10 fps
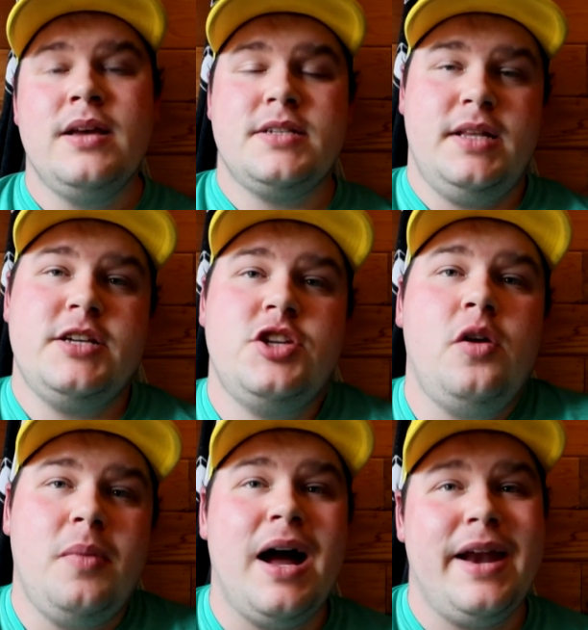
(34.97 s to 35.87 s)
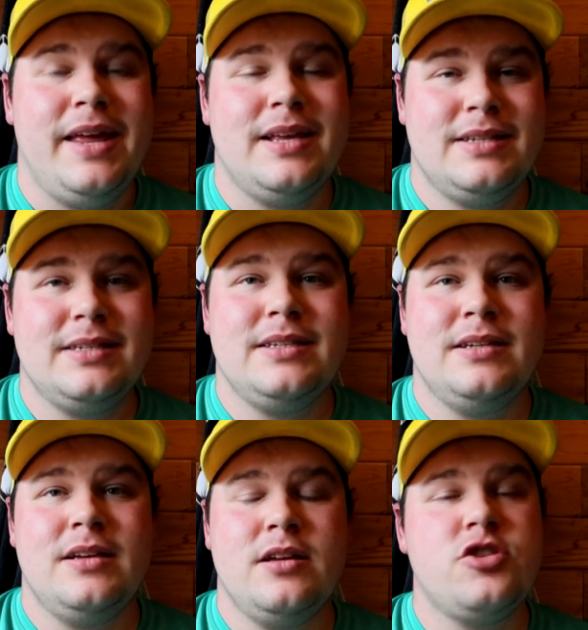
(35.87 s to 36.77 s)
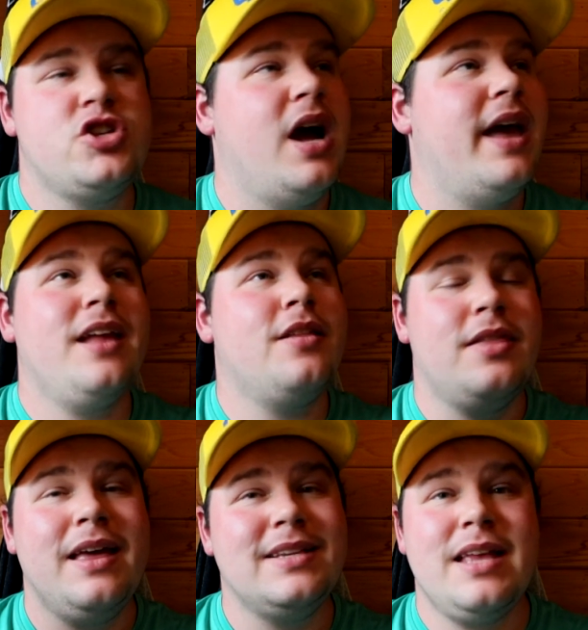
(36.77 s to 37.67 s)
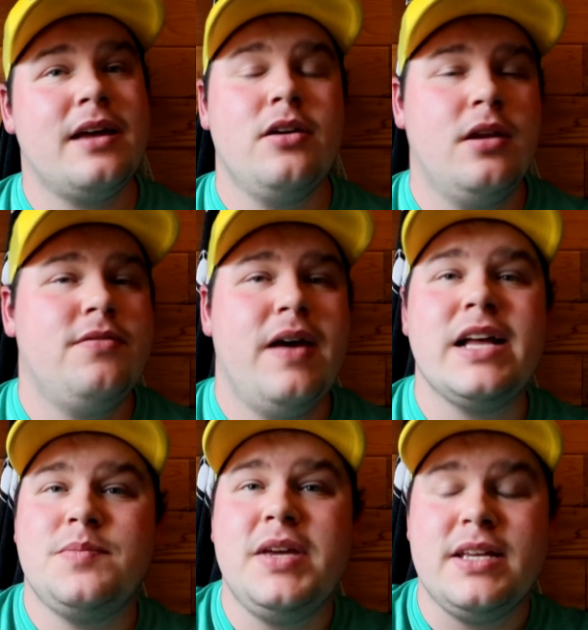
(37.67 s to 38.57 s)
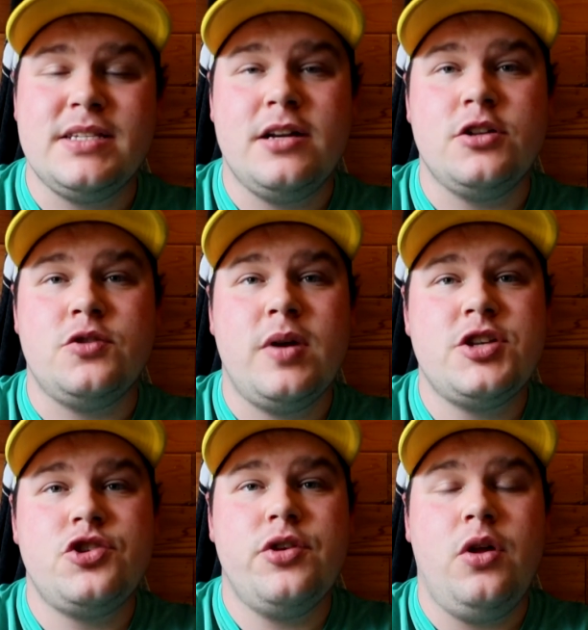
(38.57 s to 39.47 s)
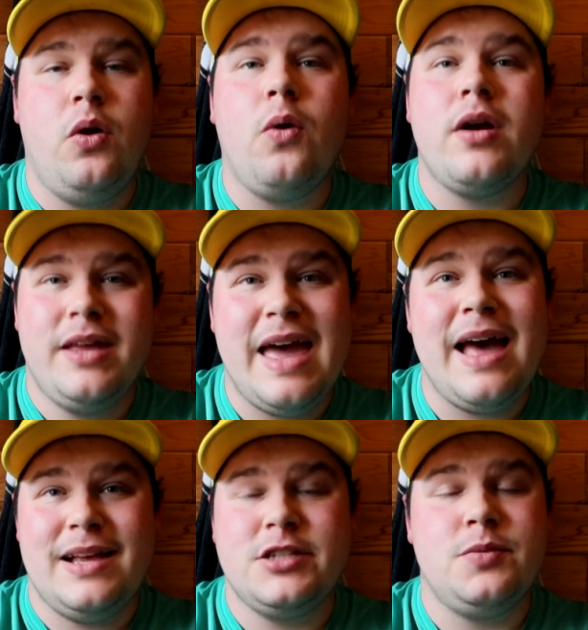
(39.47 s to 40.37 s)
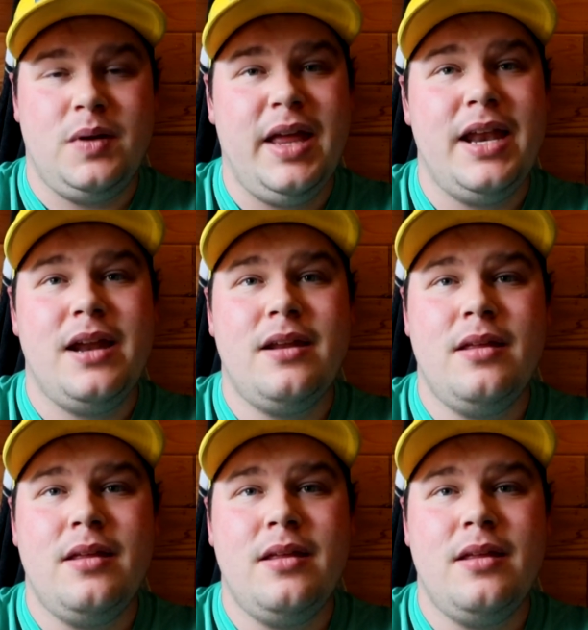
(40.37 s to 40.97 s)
Celestial bodies. Giant things that could in fact be considered terrestrial or gas related.